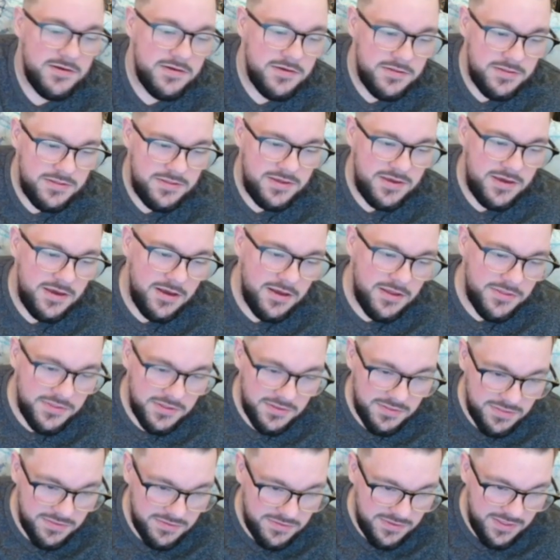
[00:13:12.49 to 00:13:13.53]
the
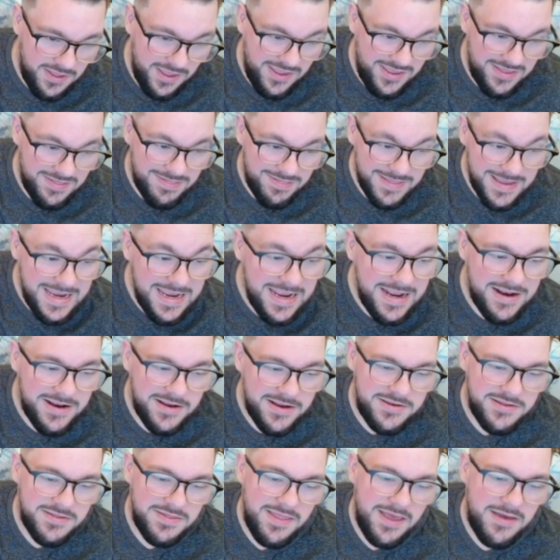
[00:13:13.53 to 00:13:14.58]
lean
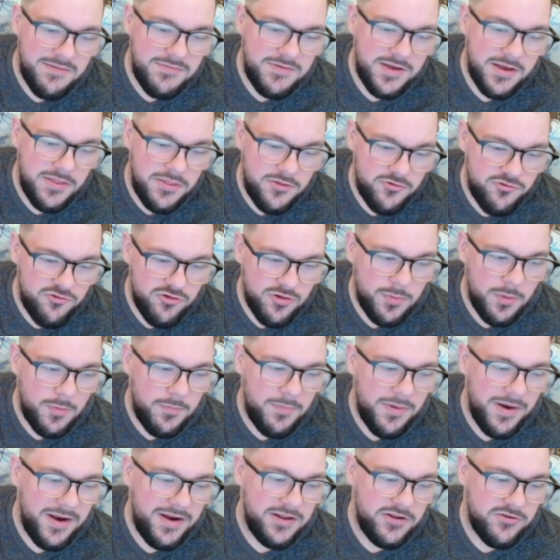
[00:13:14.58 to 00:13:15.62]
into Levia, the triple
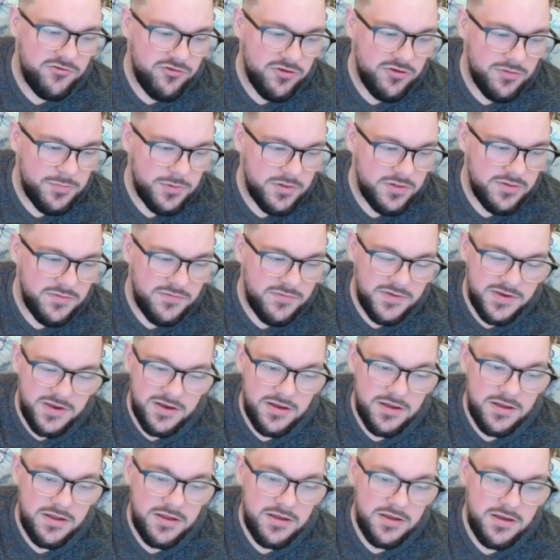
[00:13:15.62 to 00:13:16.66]
biting, triple Levia.
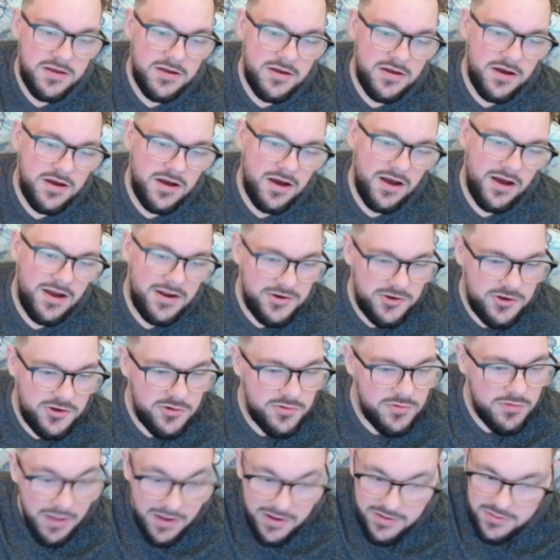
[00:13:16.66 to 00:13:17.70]
I do
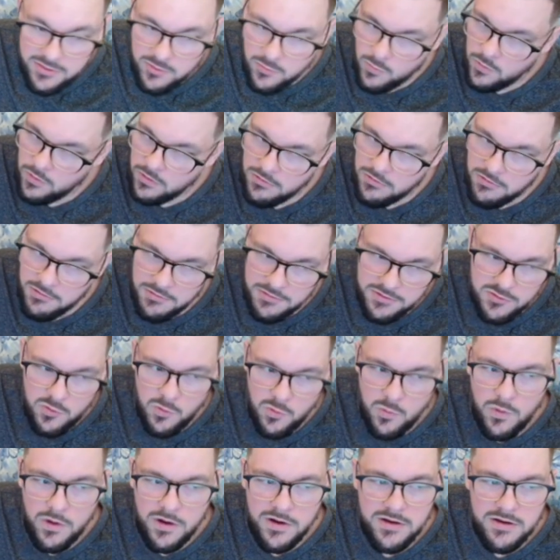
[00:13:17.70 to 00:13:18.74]
like the Waru as a
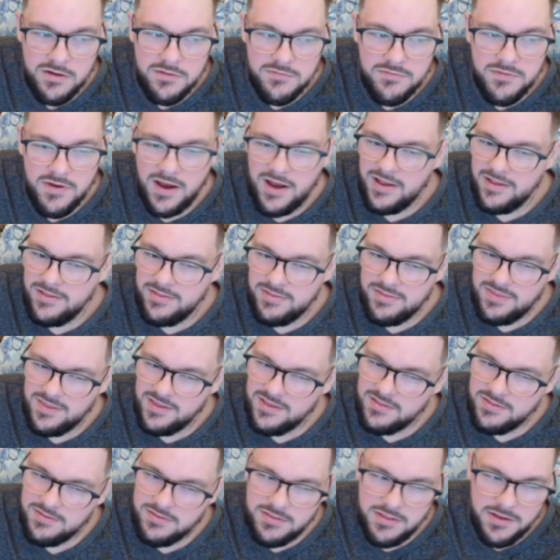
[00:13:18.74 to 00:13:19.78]
one-of. I think
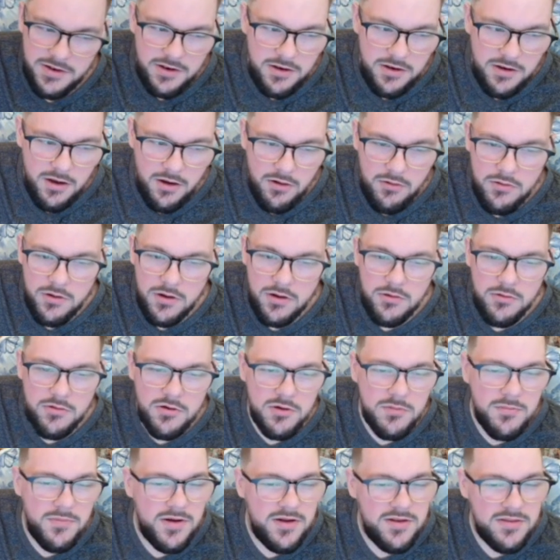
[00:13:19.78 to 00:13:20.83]
the no
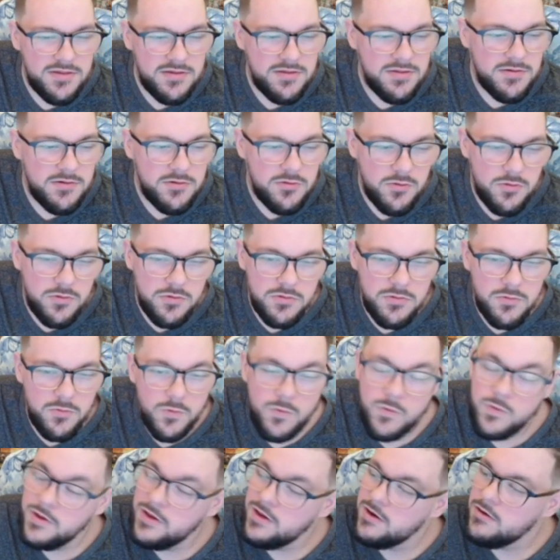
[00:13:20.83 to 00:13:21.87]
Ogremon's a little
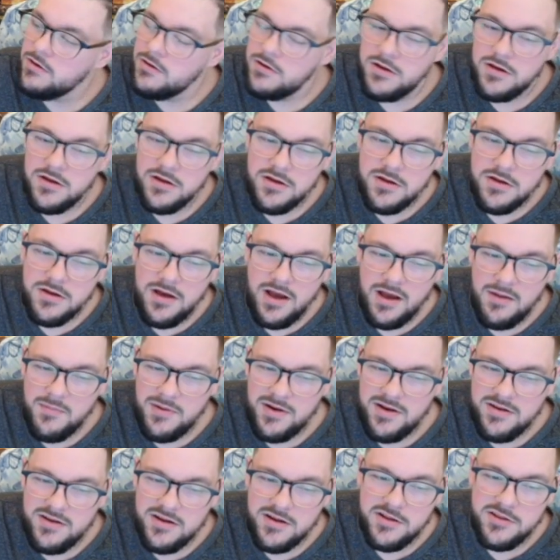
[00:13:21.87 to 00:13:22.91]
weird. I might have
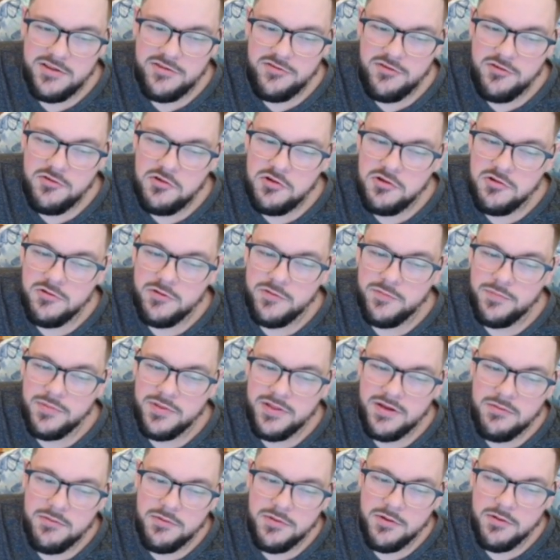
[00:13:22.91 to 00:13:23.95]
done a 2-2 split
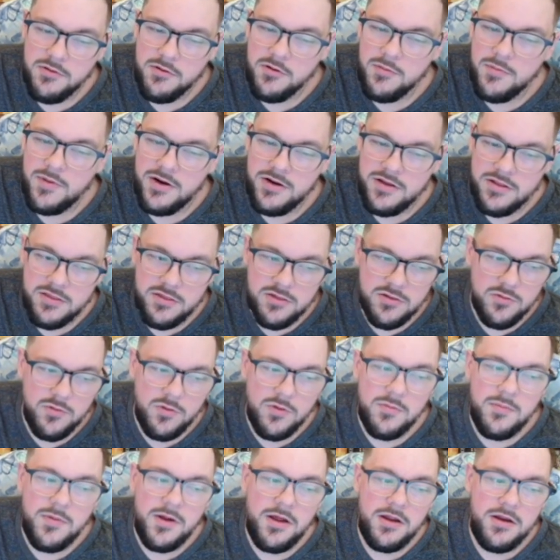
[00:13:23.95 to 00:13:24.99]
with Ogremon and
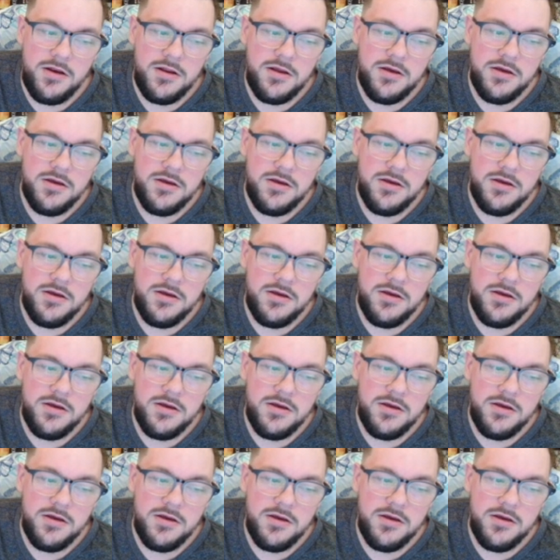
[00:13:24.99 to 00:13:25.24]
Soulmon.